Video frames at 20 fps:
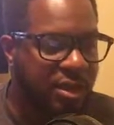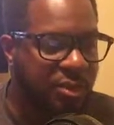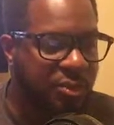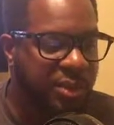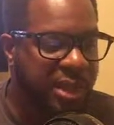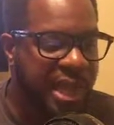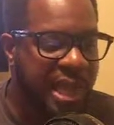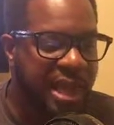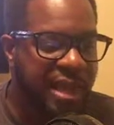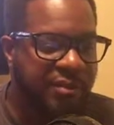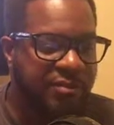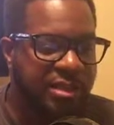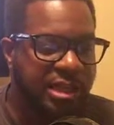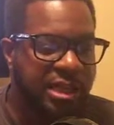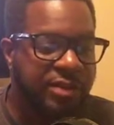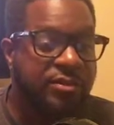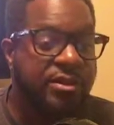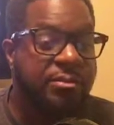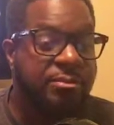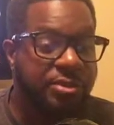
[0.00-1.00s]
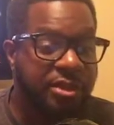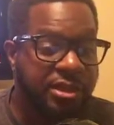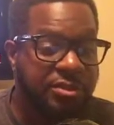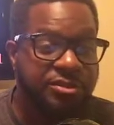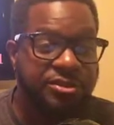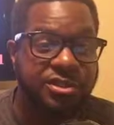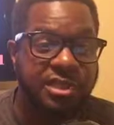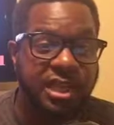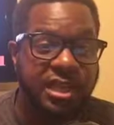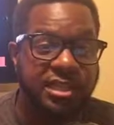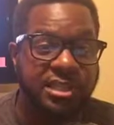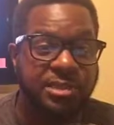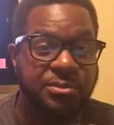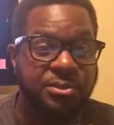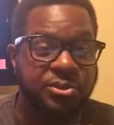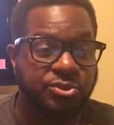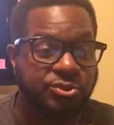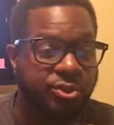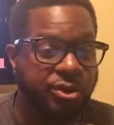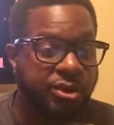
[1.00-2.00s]
We have Cleveland Breeze versus A-Team
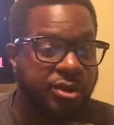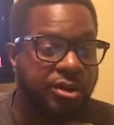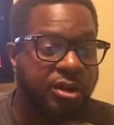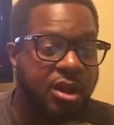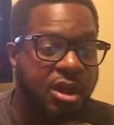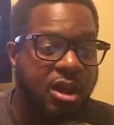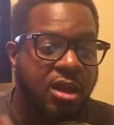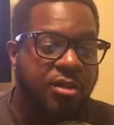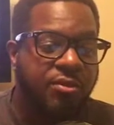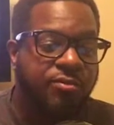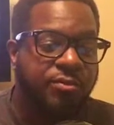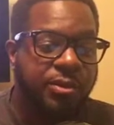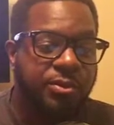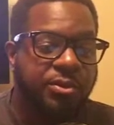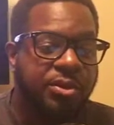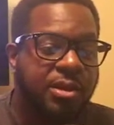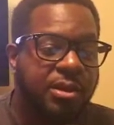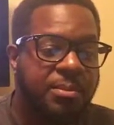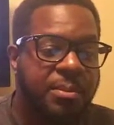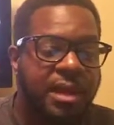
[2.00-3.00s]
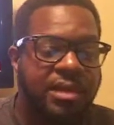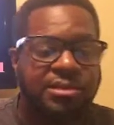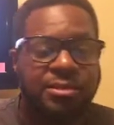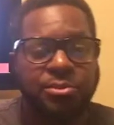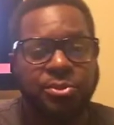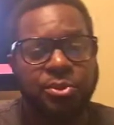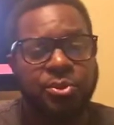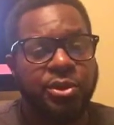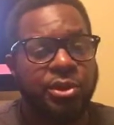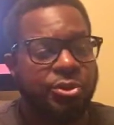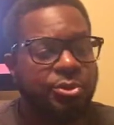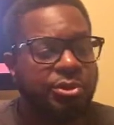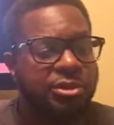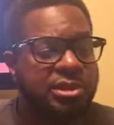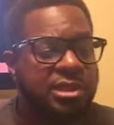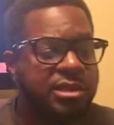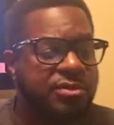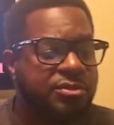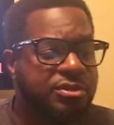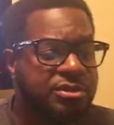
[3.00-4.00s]
Destroyer. Very good matchup. 3-3
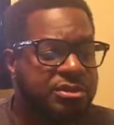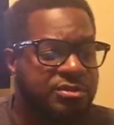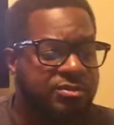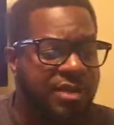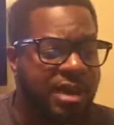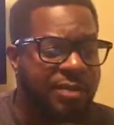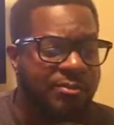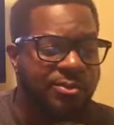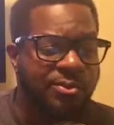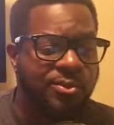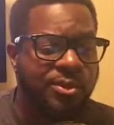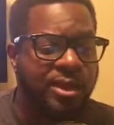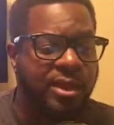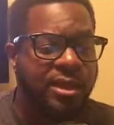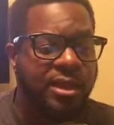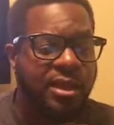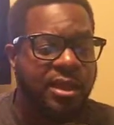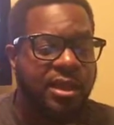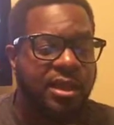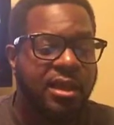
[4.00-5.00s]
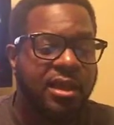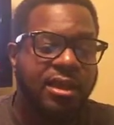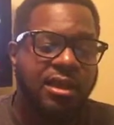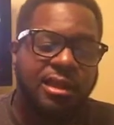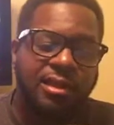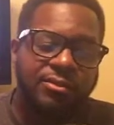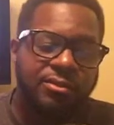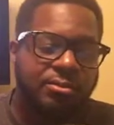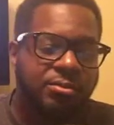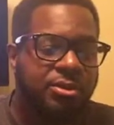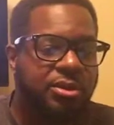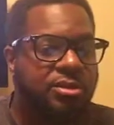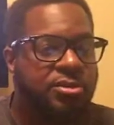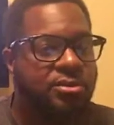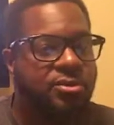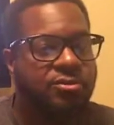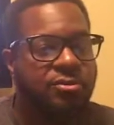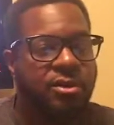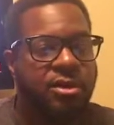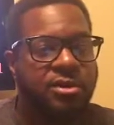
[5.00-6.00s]
team versus 5-1. Cleveland Breeze
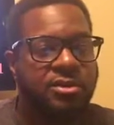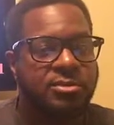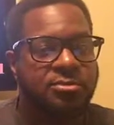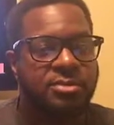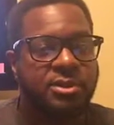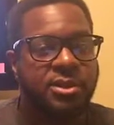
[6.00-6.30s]
so far is a